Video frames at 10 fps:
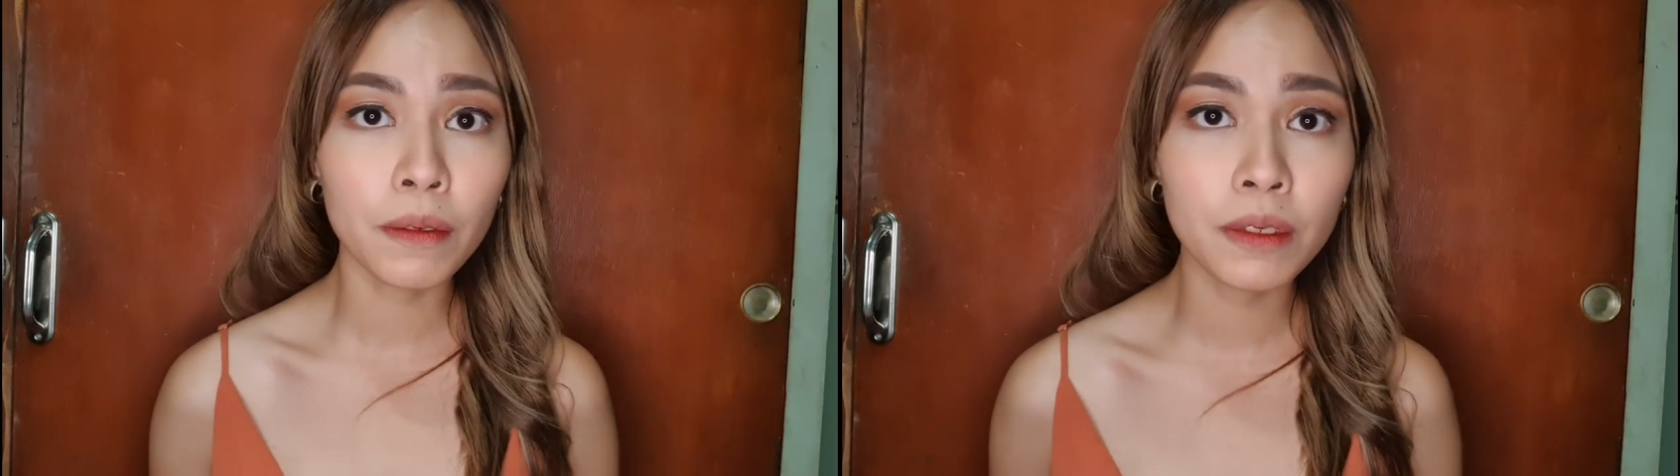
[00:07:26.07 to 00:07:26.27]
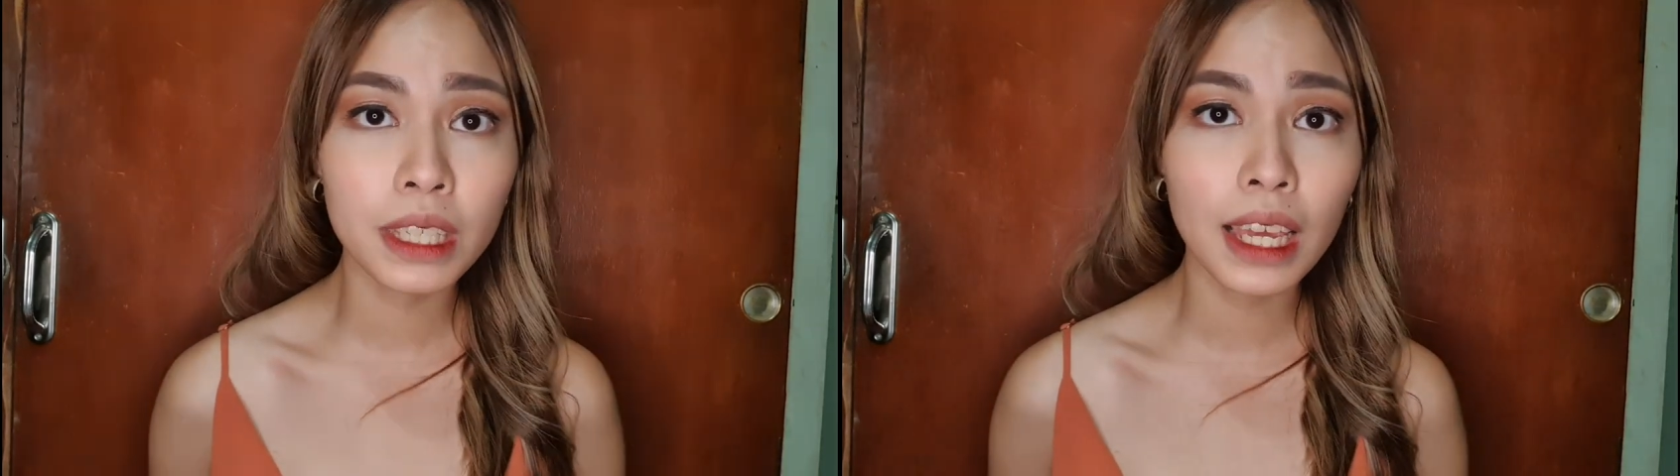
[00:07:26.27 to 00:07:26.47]

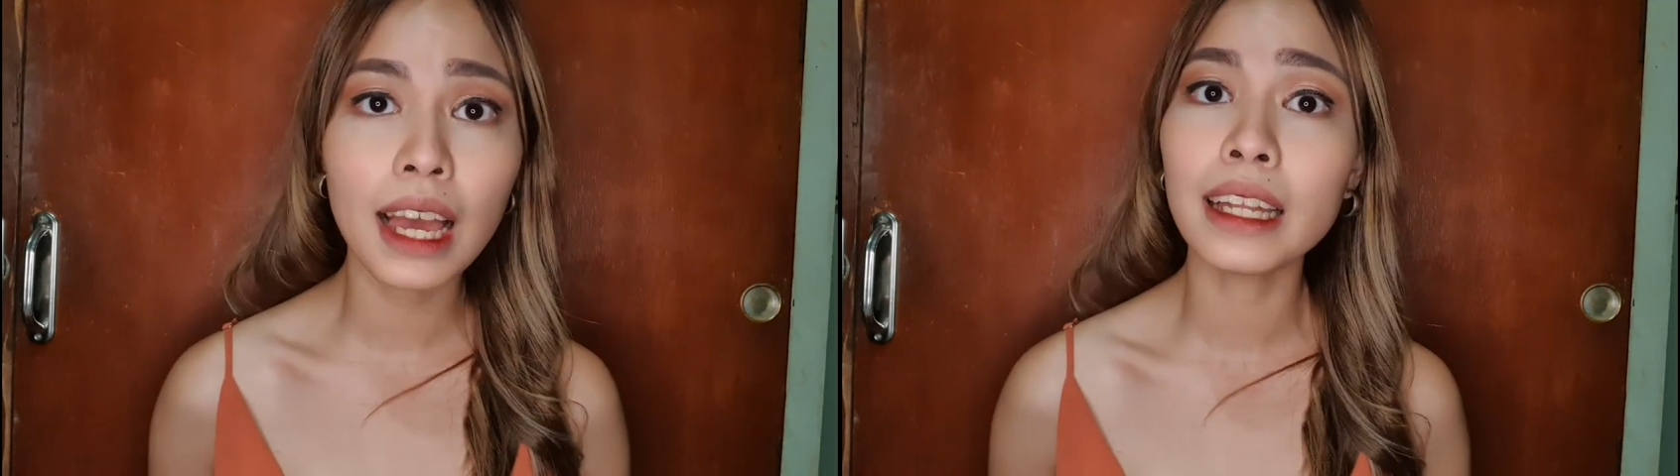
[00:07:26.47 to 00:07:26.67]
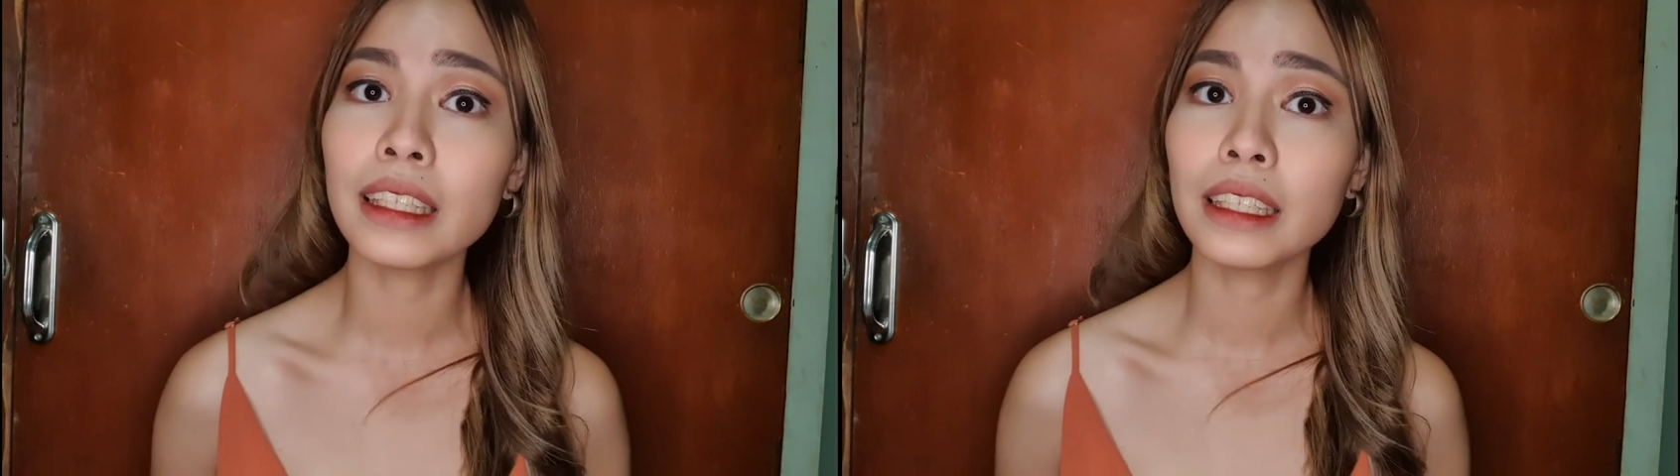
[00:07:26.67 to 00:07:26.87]

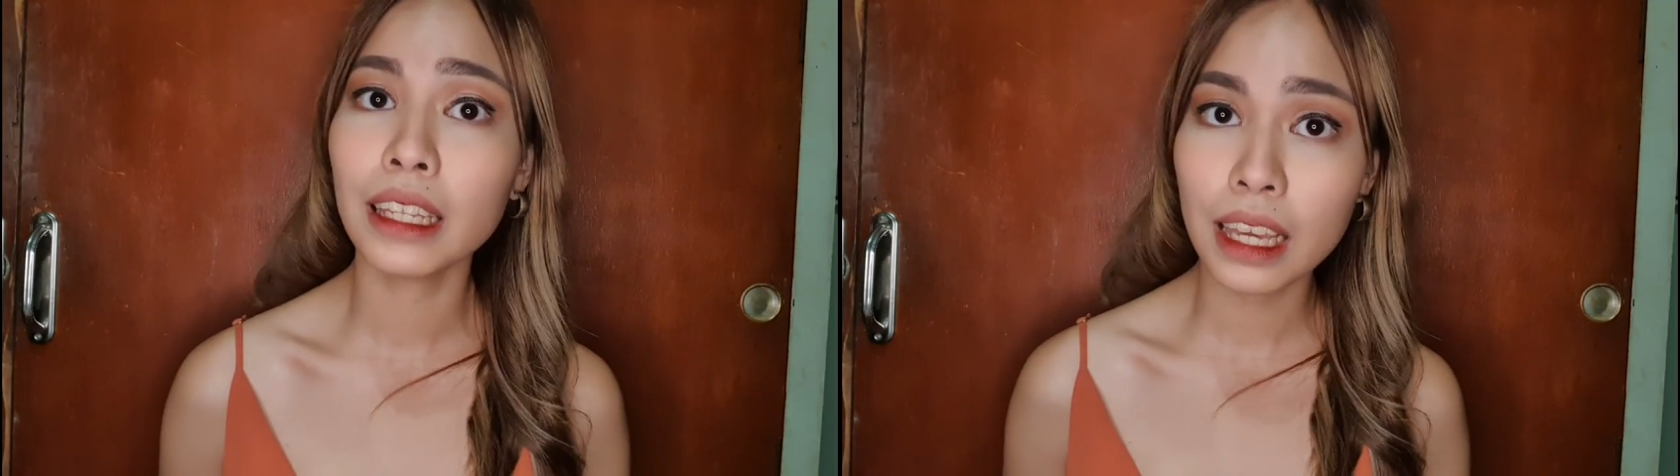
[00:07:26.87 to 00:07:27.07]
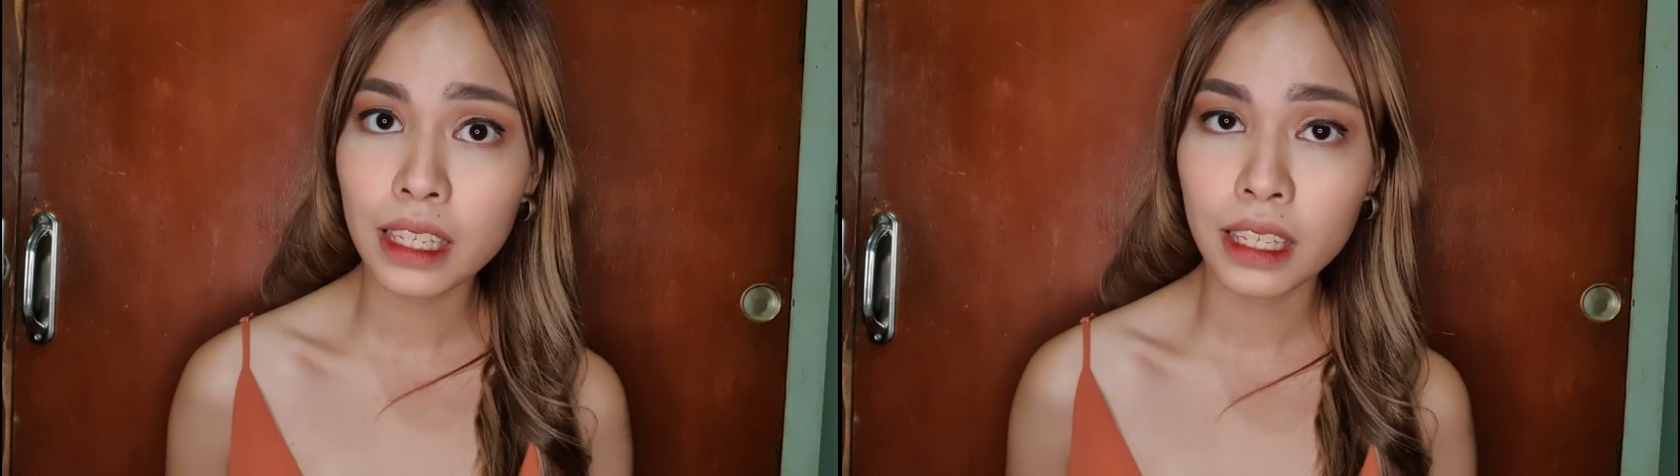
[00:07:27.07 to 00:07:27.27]
50 at
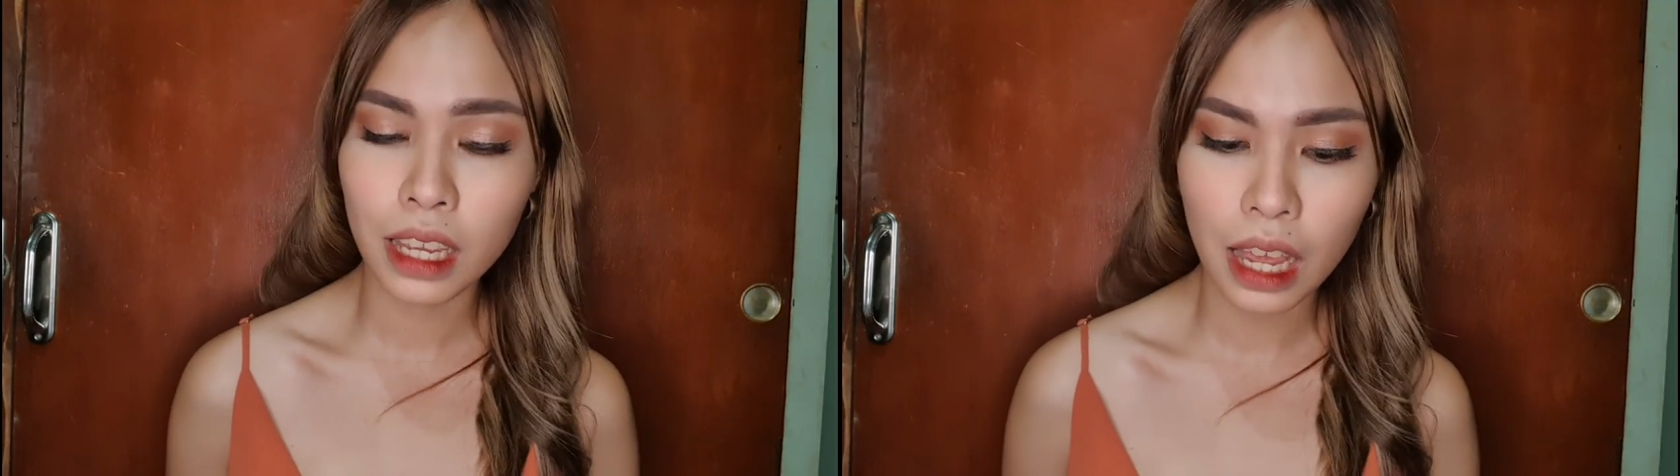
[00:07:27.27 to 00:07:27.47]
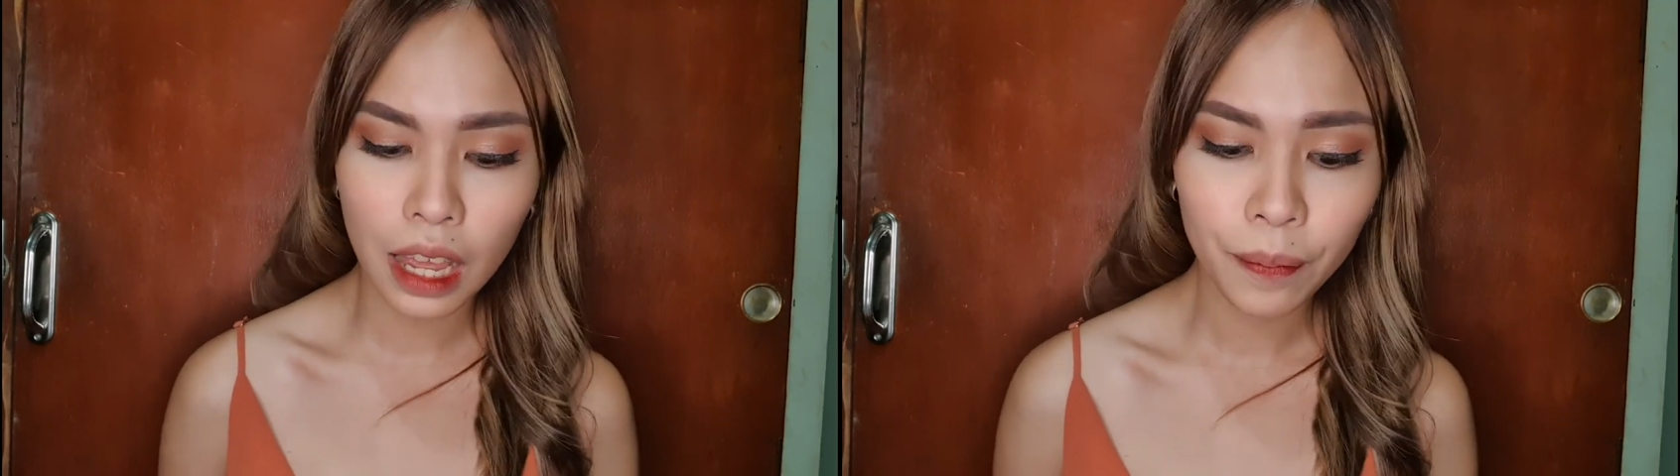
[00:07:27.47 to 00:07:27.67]

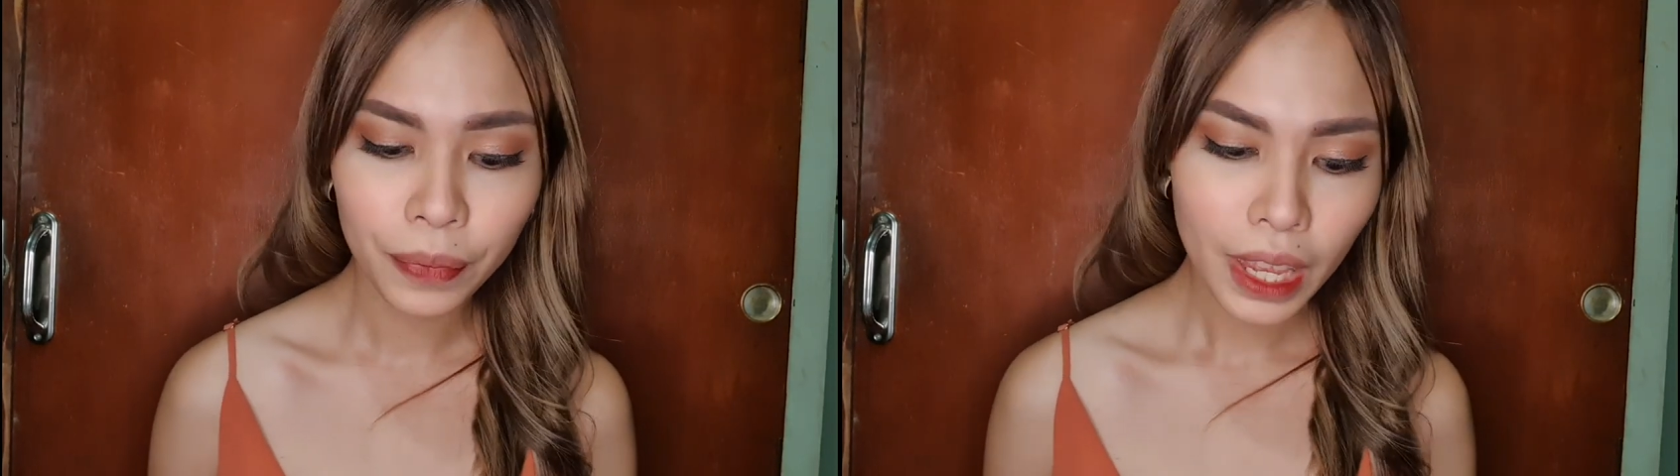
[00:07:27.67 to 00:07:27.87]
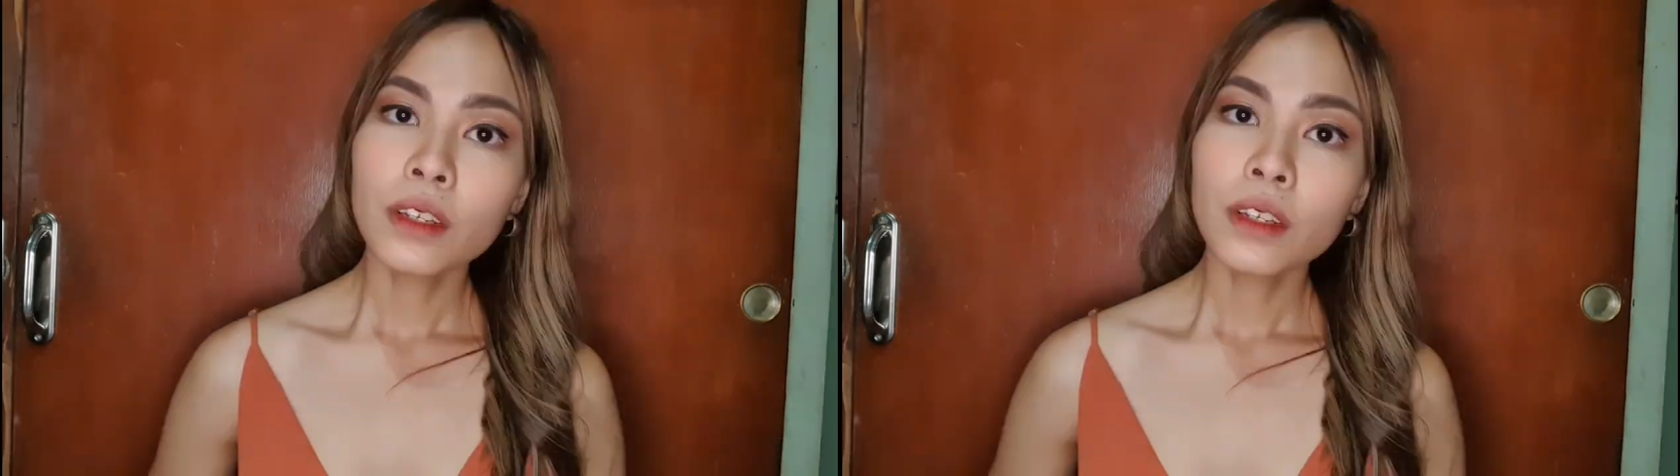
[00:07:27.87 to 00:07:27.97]
least, ha?